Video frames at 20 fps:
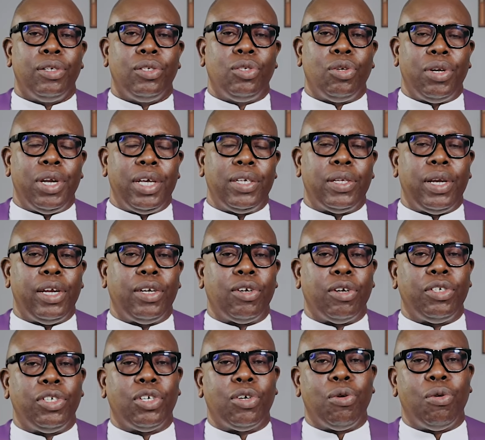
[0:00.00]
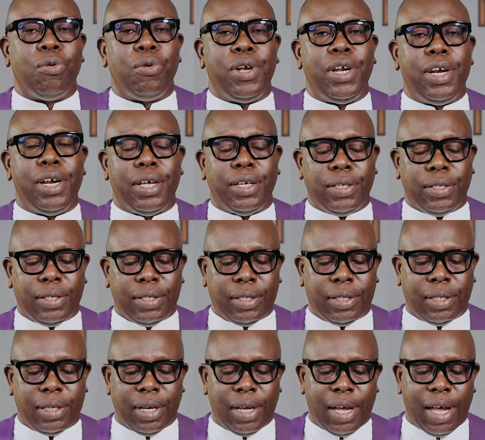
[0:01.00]
Today's liturgical
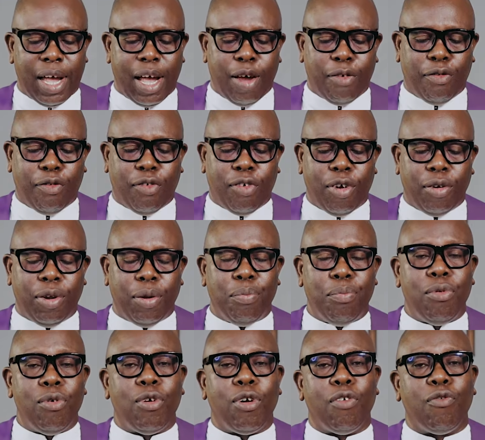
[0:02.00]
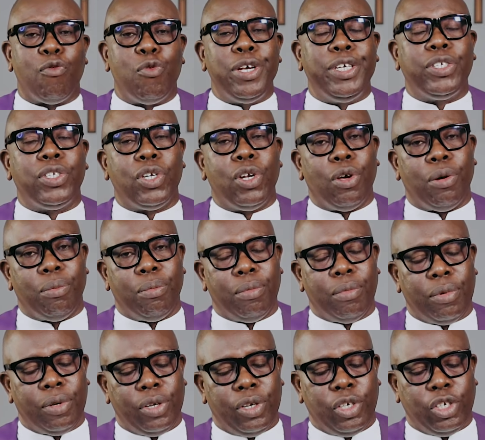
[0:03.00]
readings are from the Book of Wisdom,
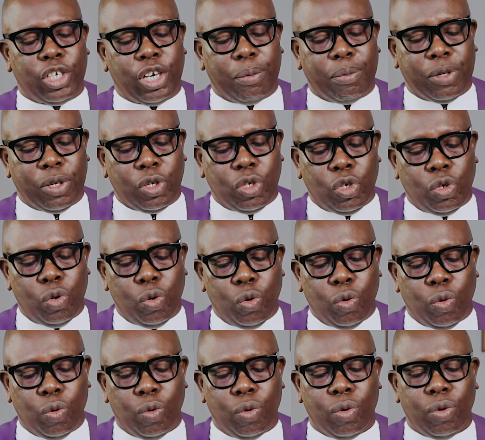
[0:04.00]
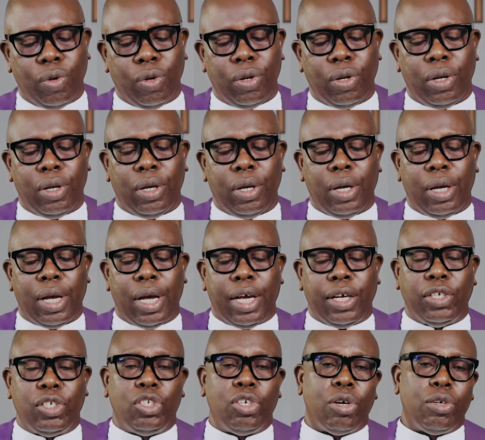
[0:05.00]
chapter 2,
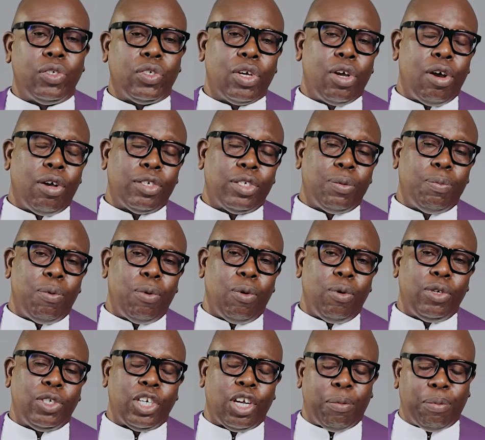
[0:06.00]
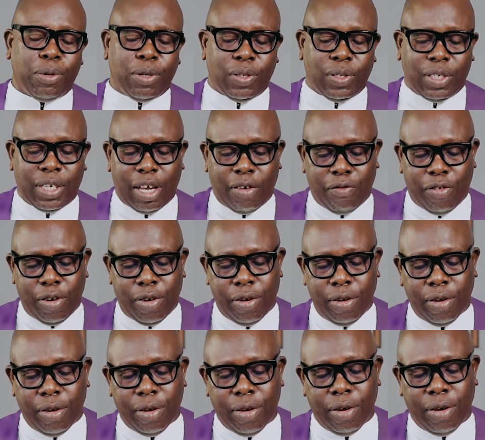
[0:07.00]
and John's Gospel, chapter
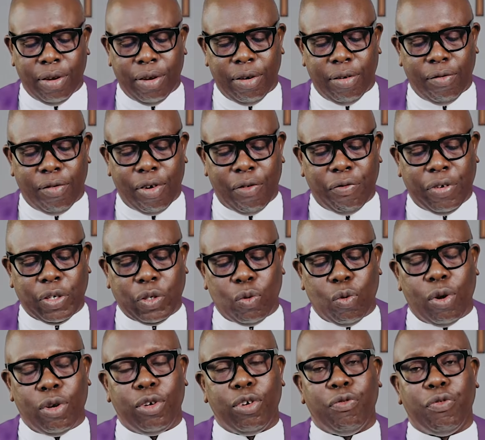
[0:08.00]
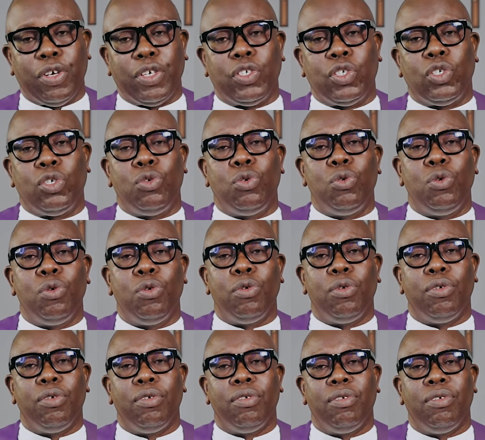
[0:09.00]
7, from verse 1 to verse
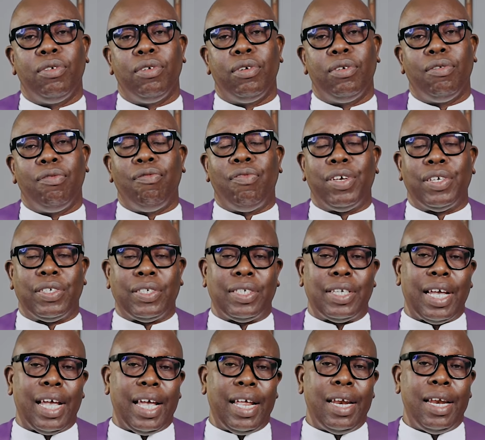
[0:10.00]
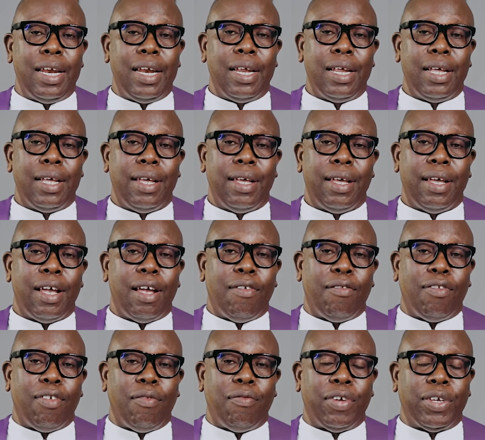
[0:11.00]
2, verse 10,
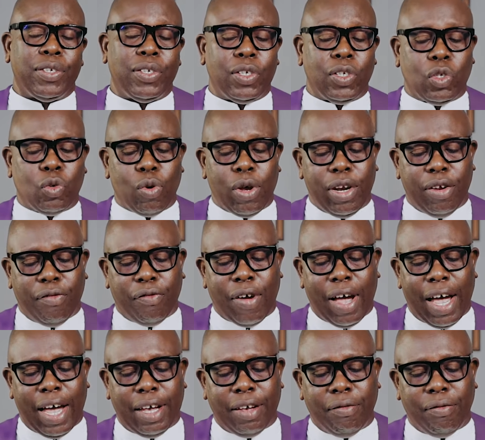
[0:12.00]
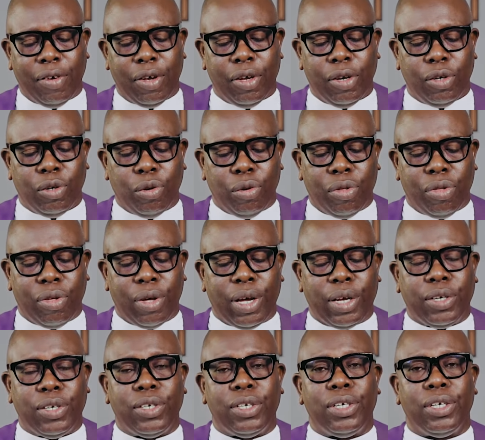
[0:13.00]
and from verses 25 to
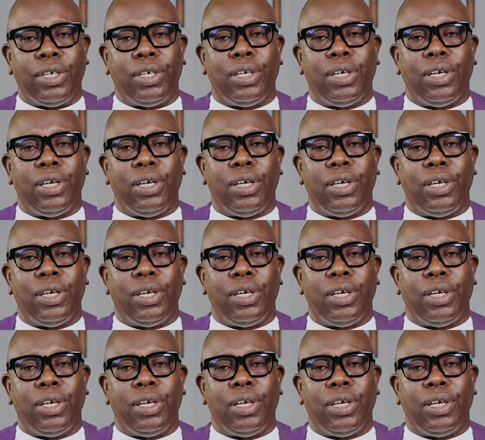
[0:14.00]
30.